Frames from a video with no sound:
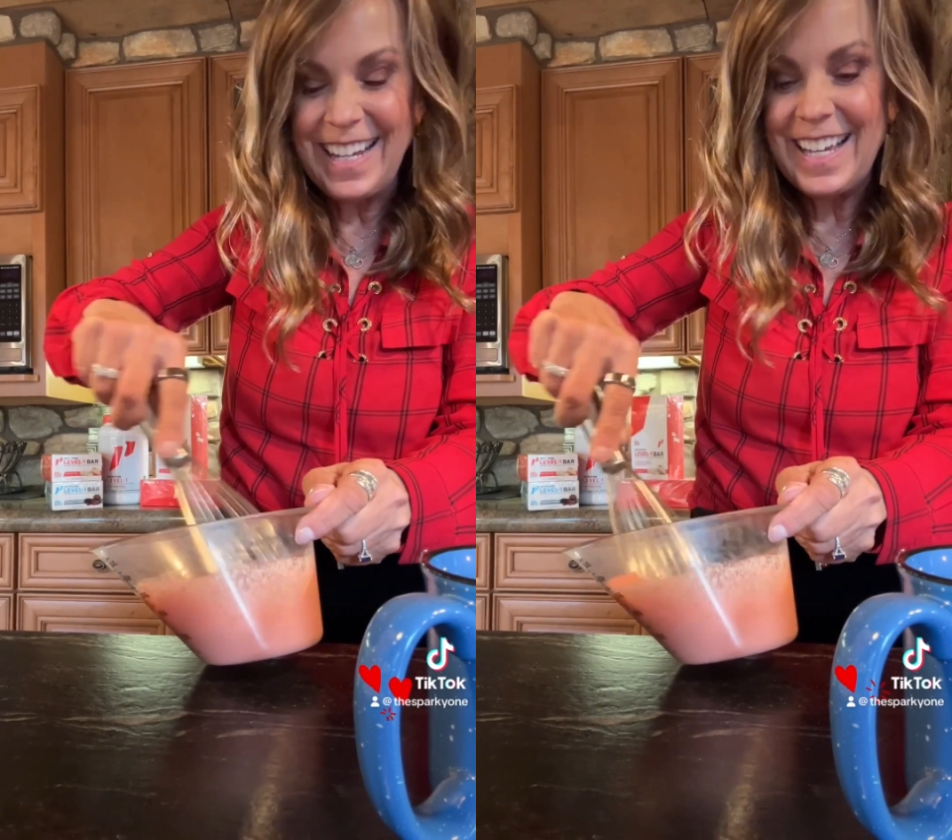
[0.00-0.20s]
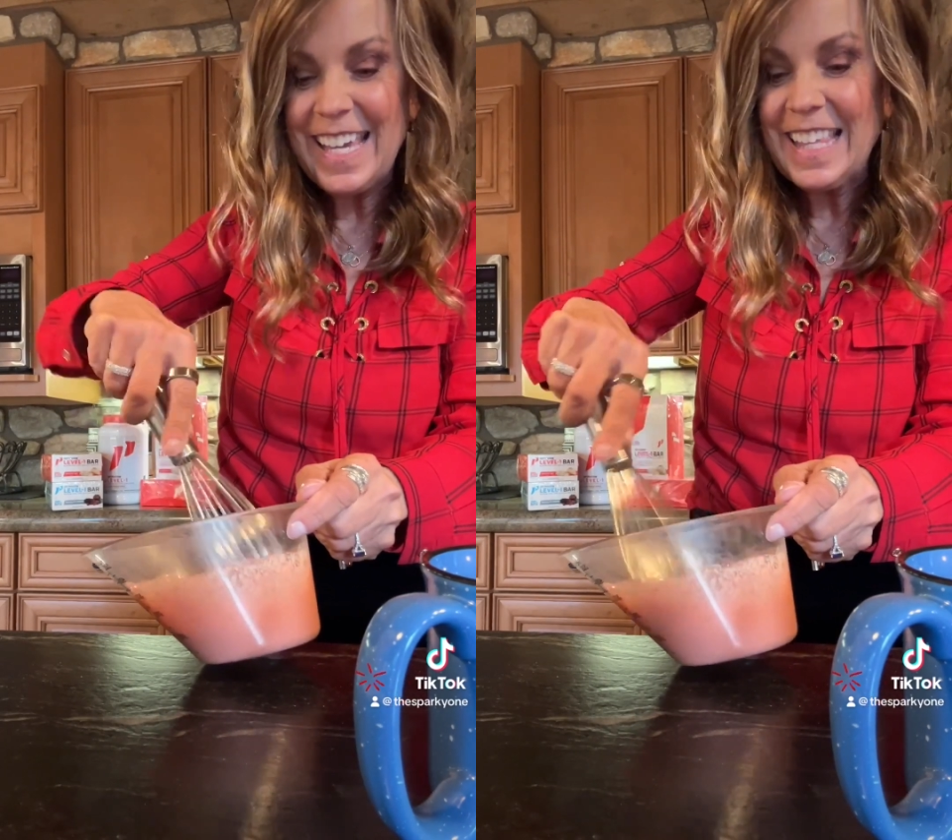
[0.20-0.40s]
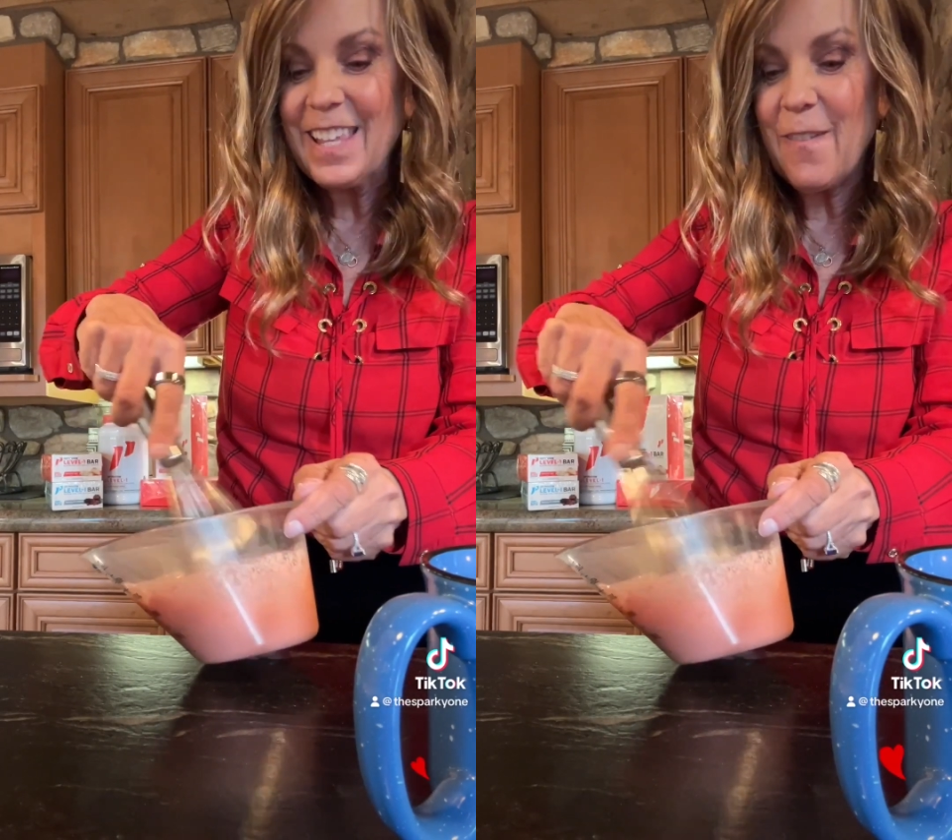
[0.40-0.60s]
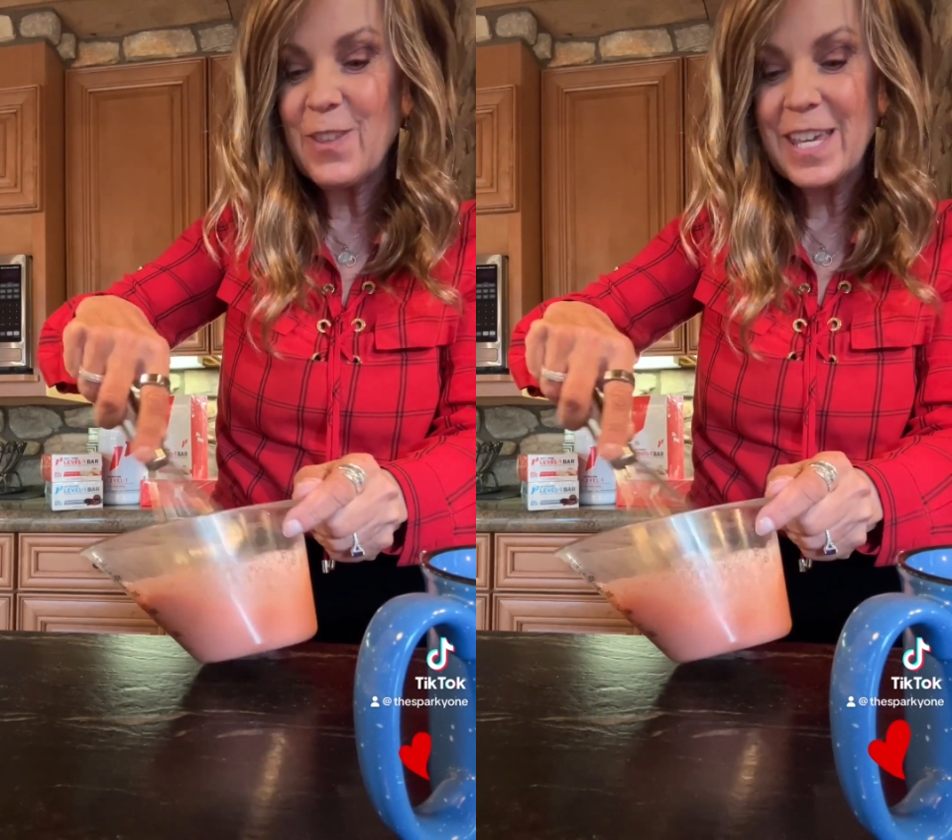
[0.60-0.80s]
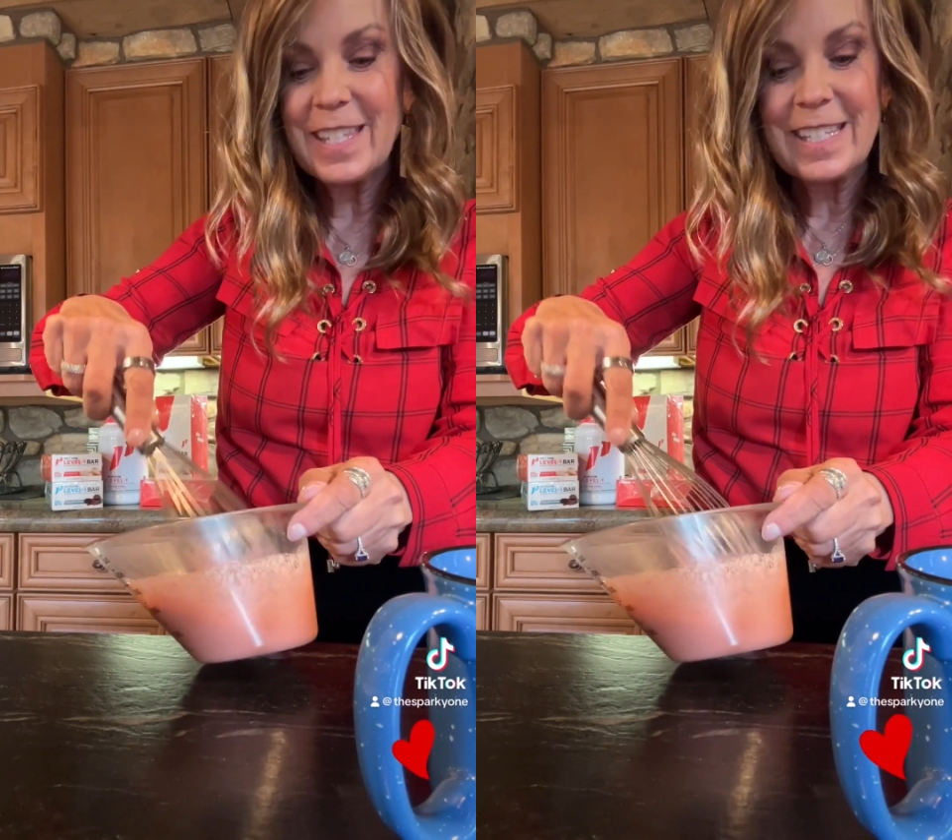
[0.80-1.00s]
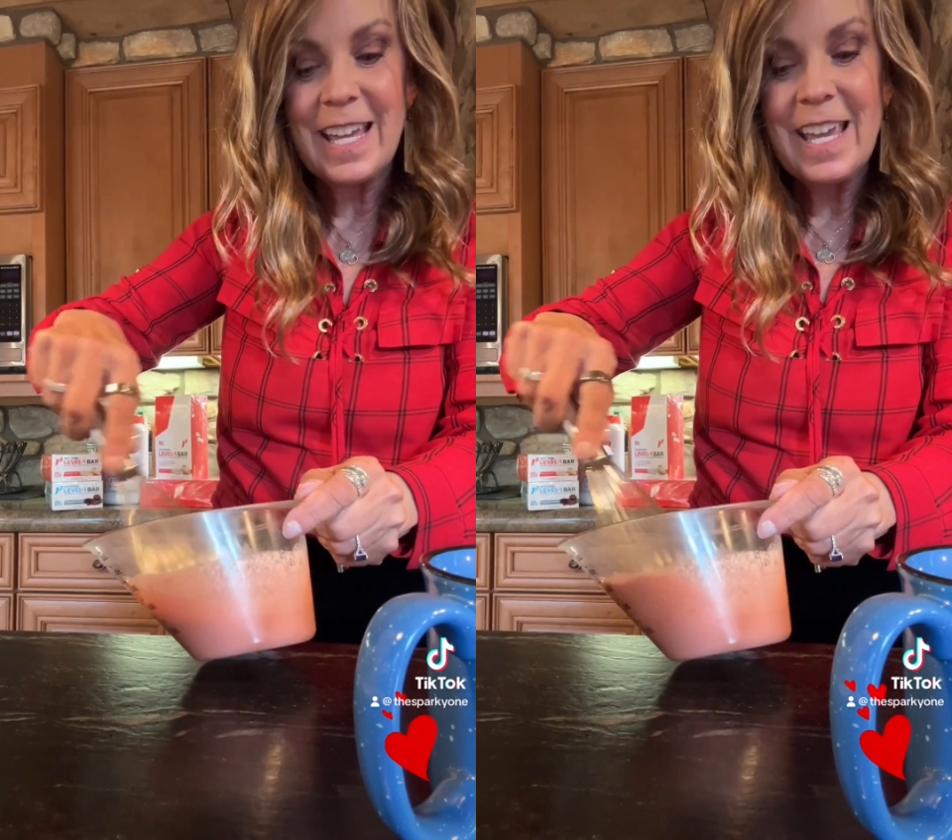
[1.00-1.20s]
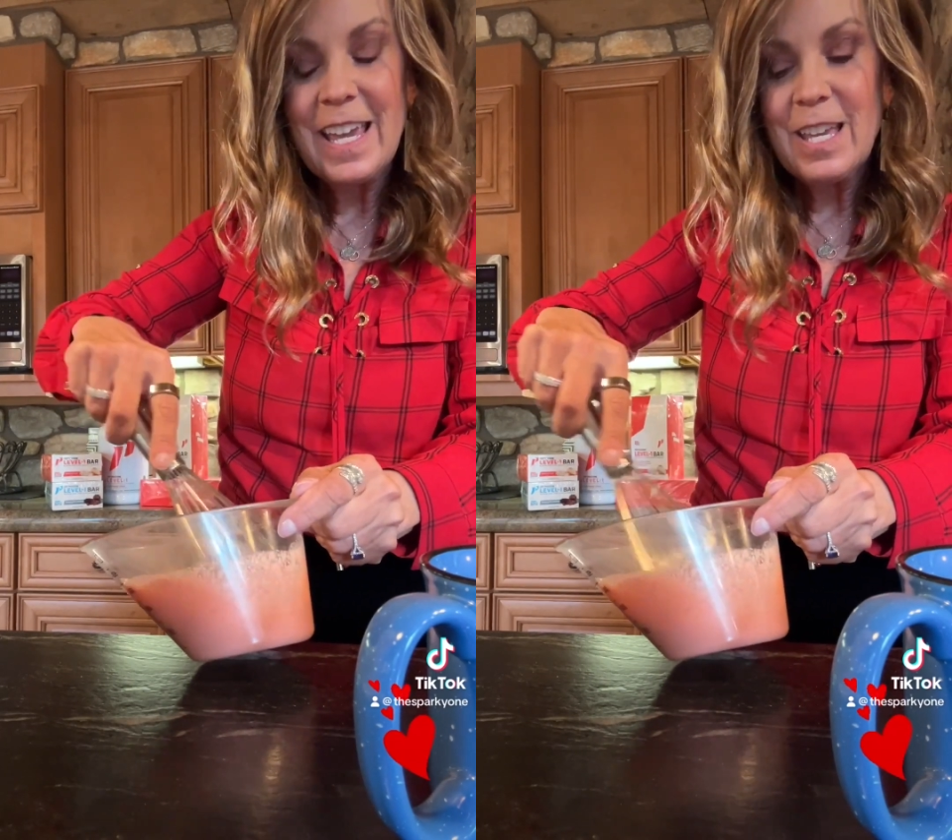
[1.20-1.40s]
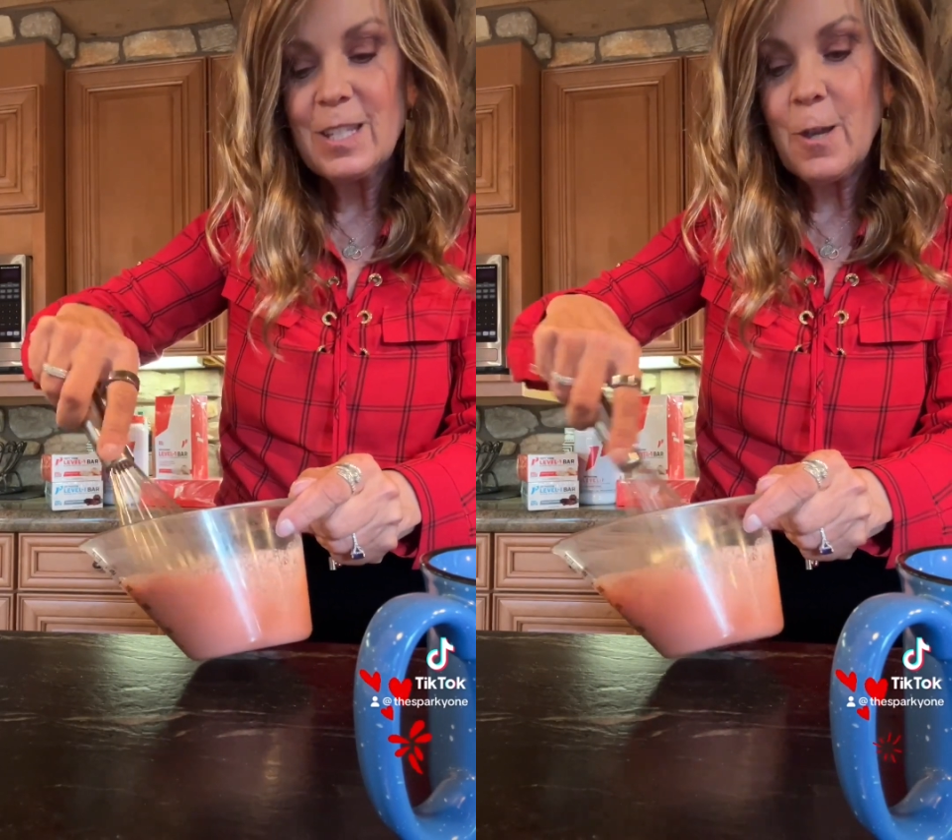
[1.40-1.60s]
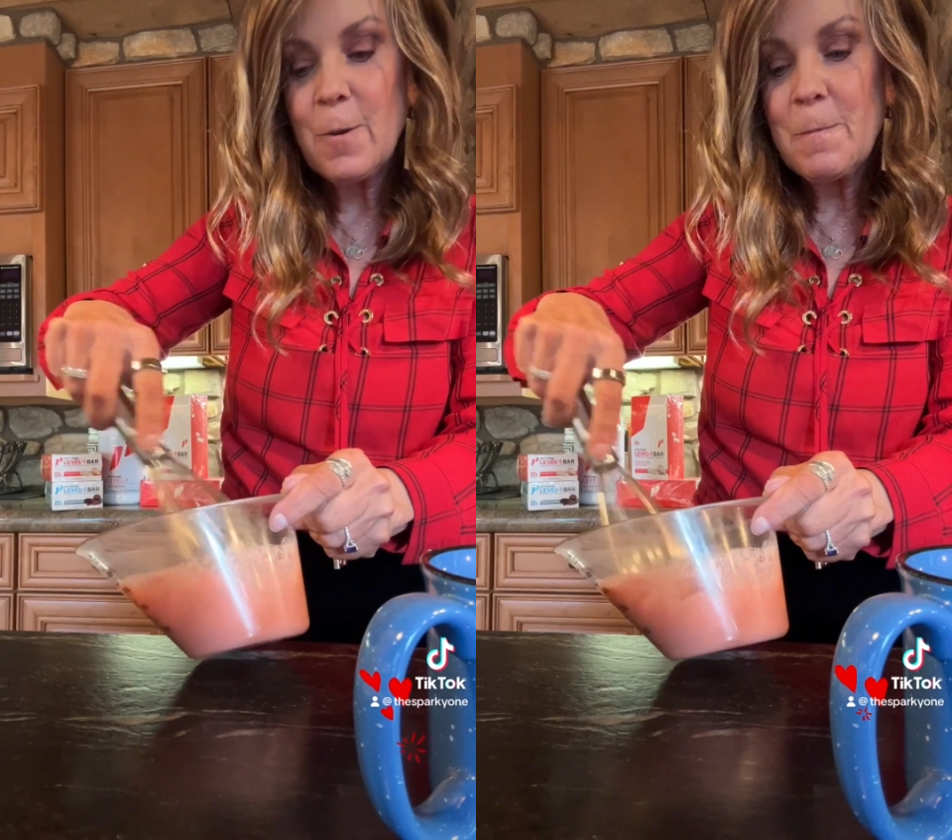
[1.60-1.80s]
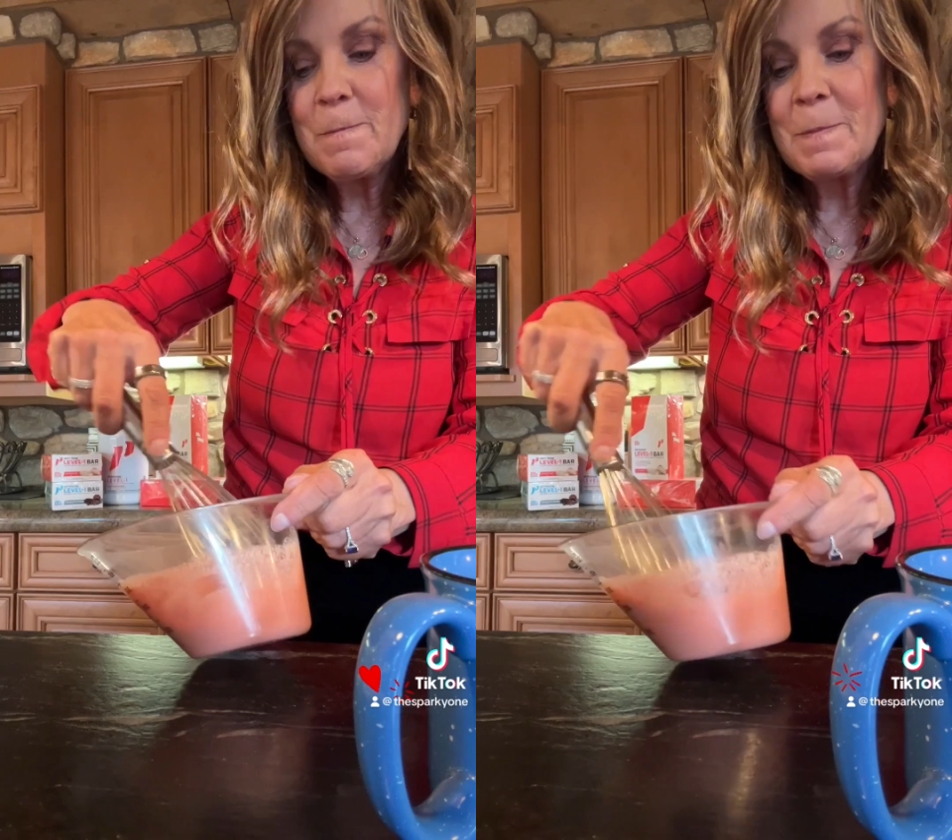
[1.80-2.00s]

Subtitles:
I love this. So